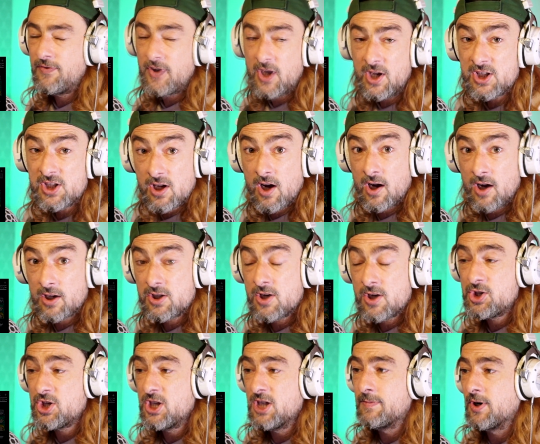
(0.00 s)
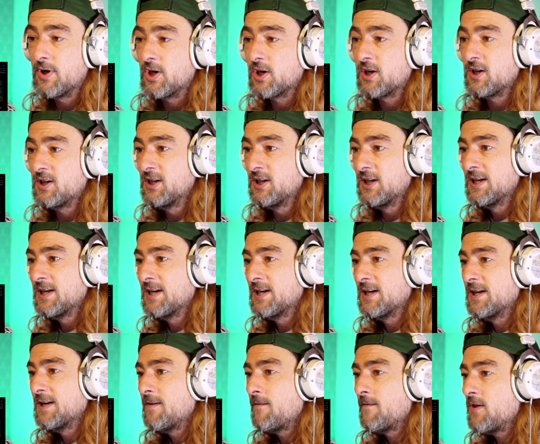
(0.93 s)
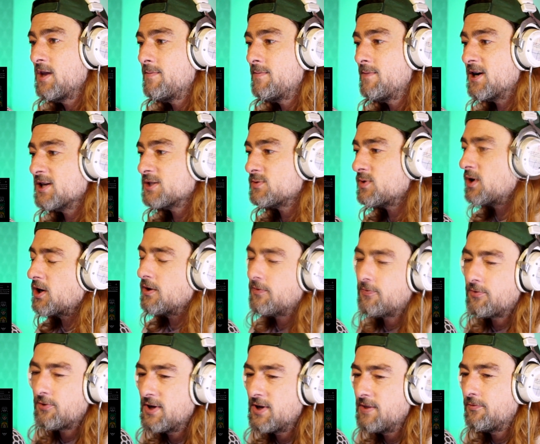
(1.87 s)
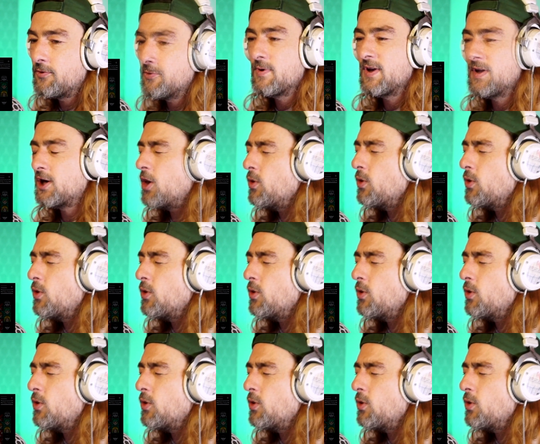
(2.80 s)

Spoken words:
If you're going to start touching the bugger, you might as well go freeform.